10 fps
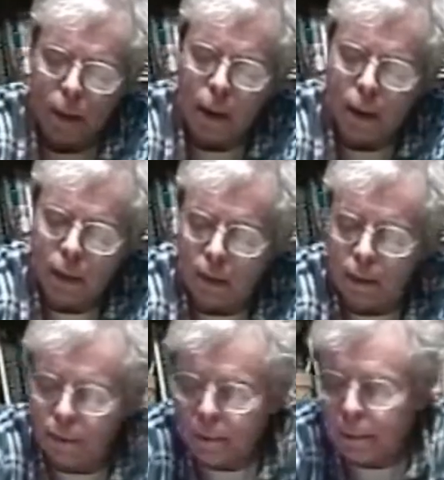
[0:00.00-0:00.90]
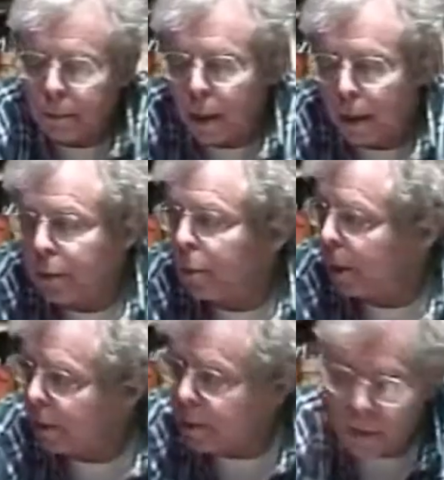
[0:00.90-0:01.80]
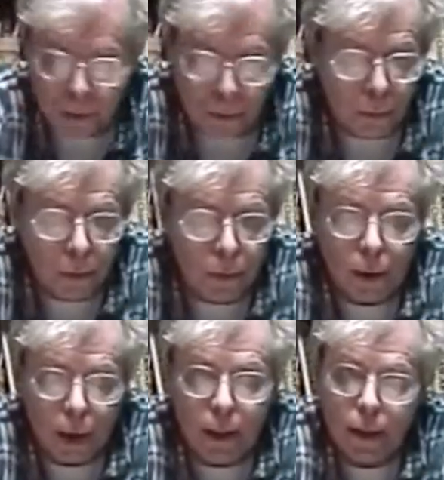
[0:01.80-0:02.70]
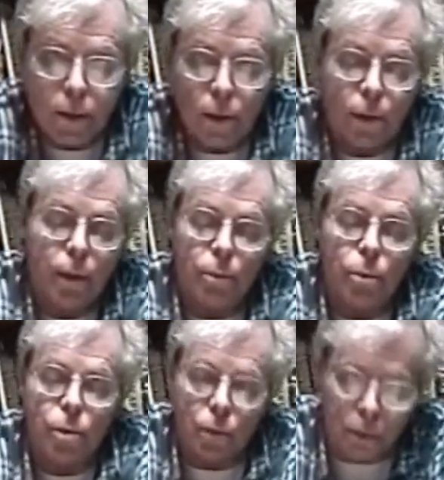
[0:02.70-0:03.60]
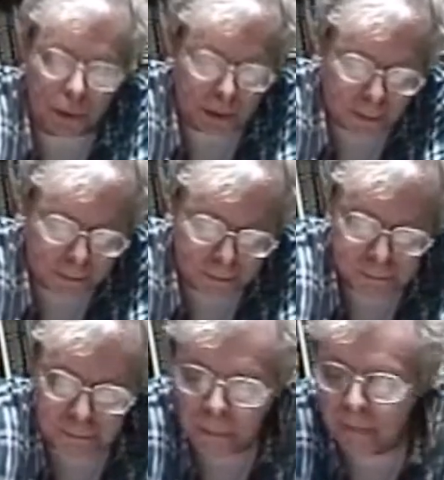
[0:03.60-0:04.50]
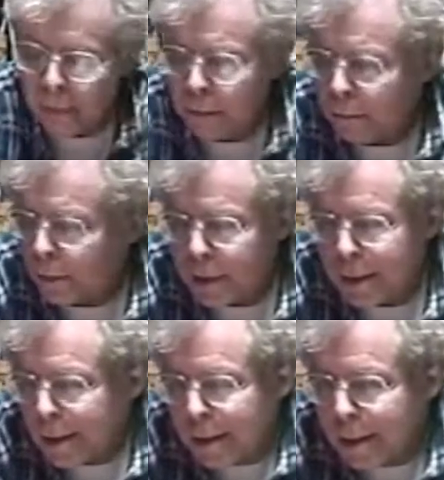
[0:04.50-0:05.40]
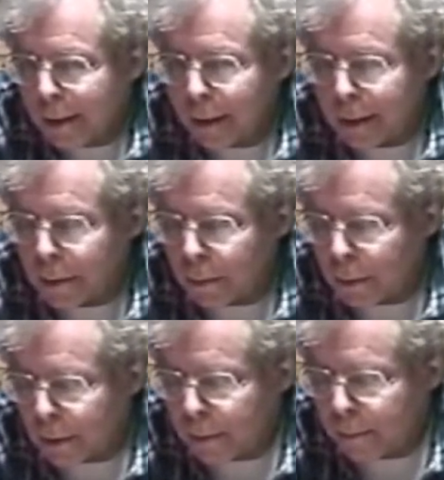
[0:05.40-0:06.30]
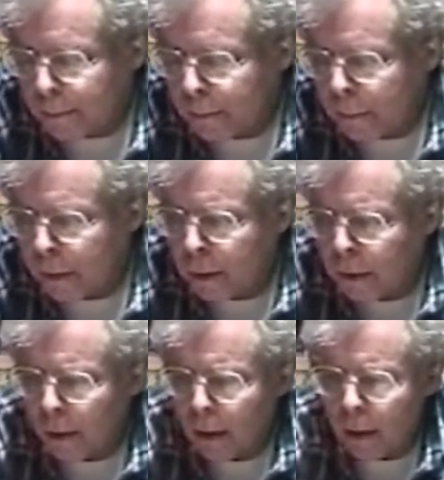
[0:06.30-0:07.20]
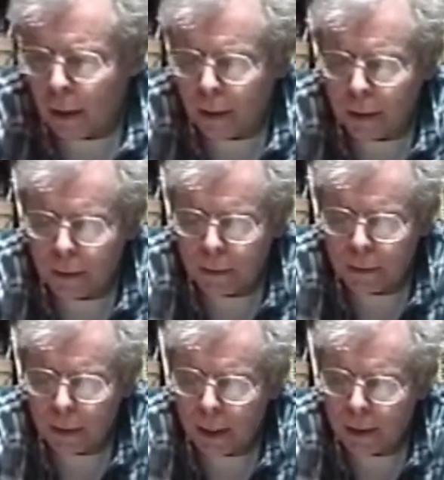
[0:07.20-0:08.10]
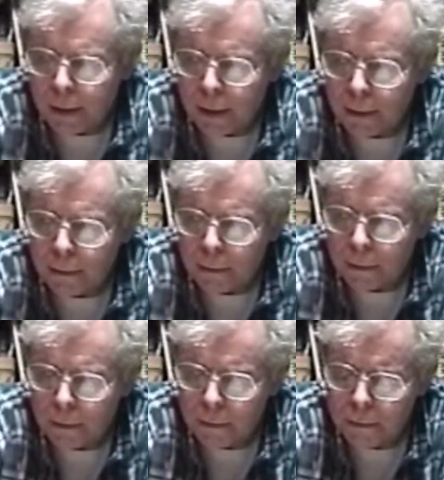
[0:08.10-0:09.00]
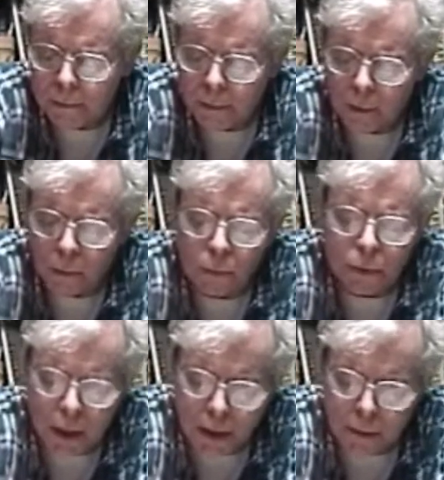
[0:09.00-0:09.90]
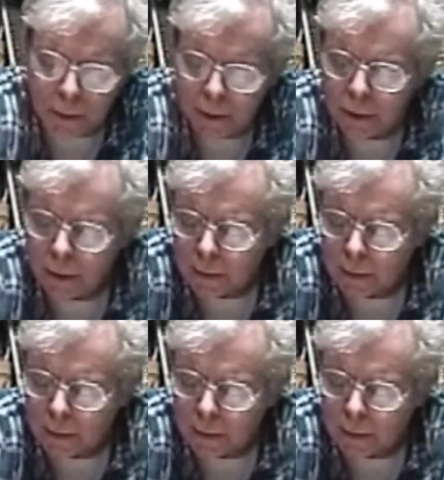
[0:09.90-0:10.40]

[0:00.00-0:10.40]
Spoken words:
God creates the world and he saw that it was good. Well, this doesn't sound like dualism. And then Old Testament